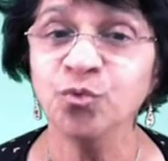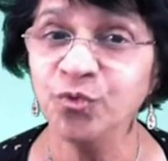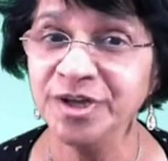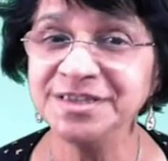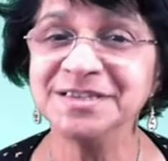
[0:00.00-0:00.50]

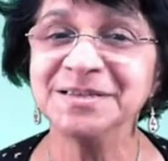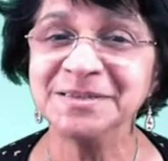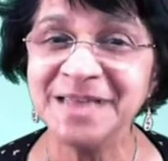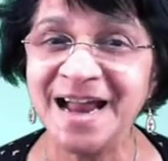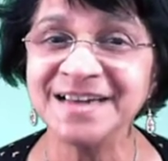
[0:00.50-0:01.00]
with
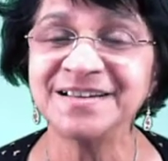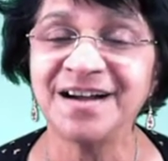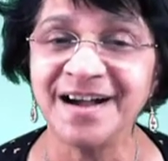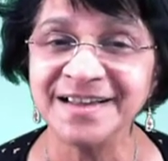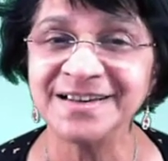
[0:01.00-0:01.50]

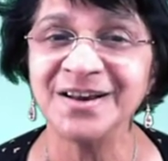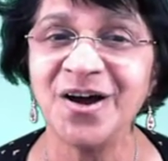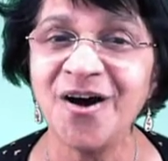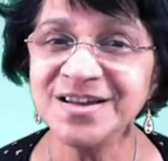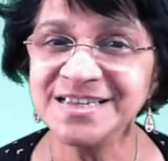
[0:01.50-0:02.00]
that
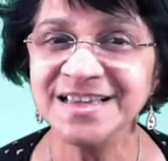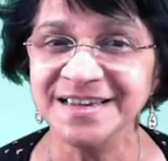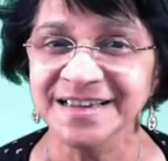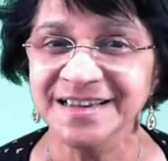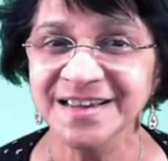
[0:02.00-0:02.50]
chiral
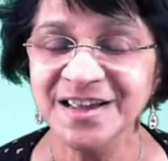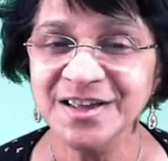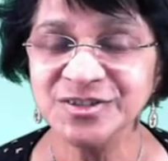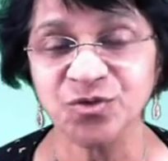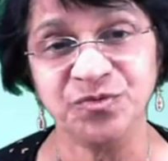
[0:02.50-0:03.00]
auxiliary.
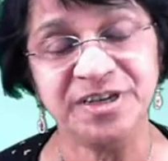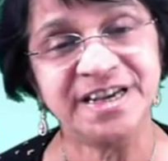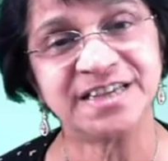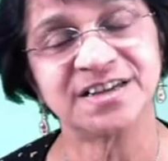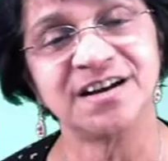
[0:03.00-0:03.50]
So
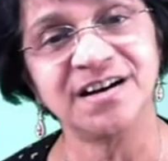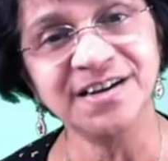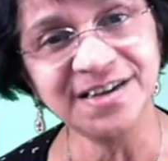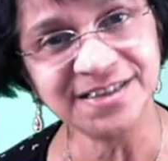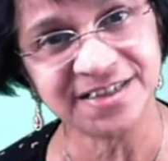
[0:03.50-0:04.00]
we get
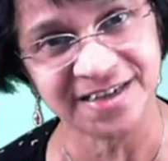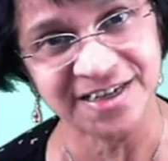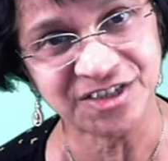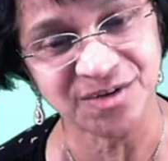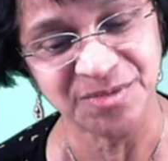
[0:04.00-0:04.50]
another
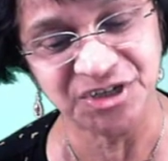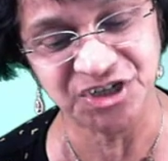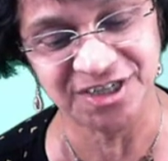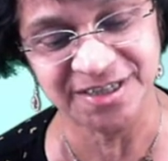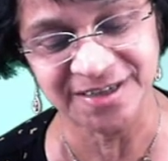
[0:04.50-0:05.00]

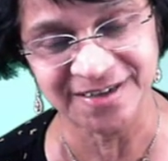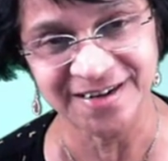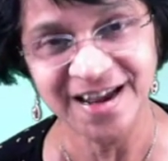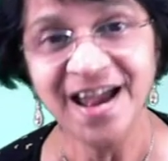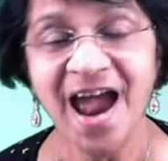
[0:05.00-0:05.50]
intermediate there.
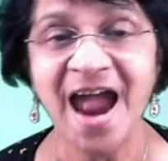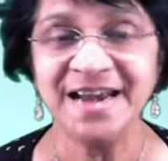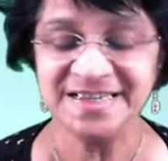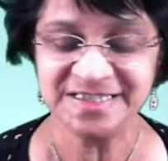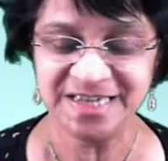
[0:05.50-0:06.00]

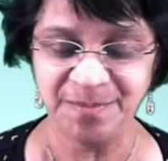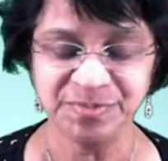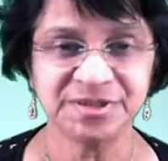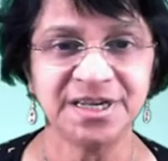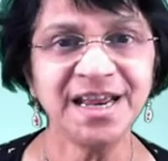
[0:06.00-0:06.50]
And
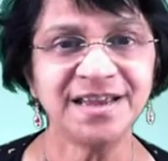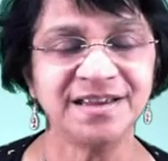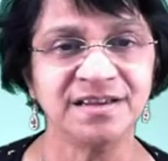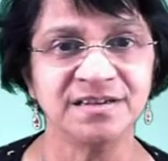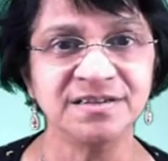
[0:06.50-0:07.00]
step 3
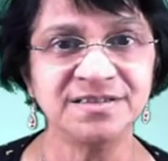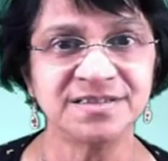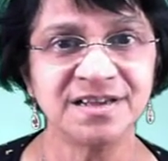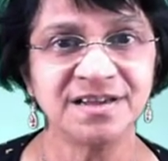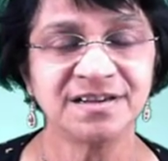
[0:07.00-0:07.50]

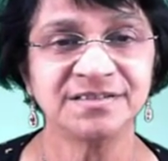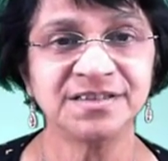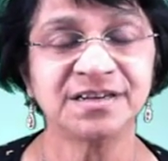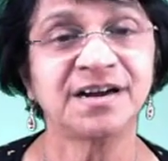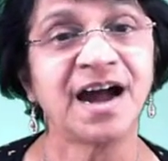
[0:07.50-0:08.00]
is
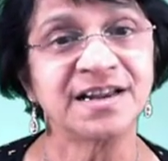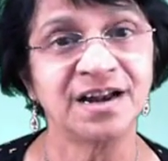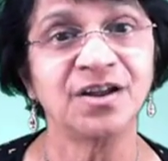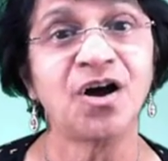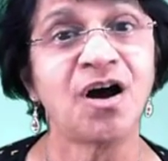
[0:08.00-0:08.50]
the
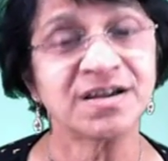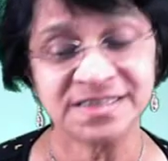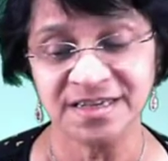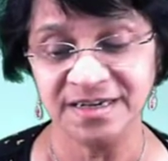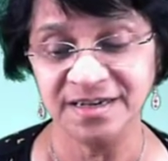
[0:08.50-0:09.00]
chiral
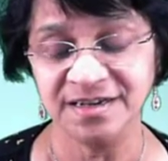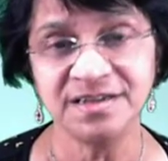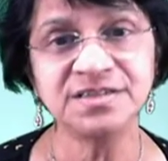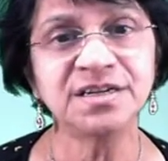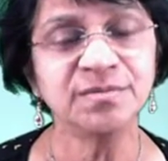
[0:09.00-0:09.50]
auxiliary
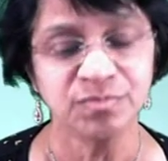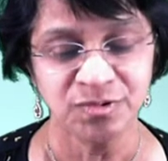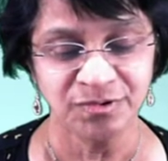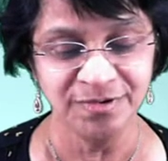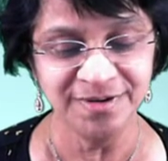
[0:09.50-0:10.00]
is
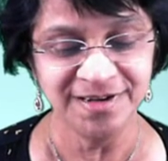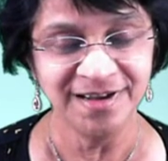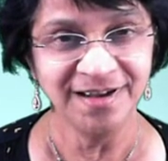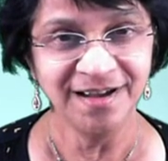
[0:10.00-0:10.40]
removed,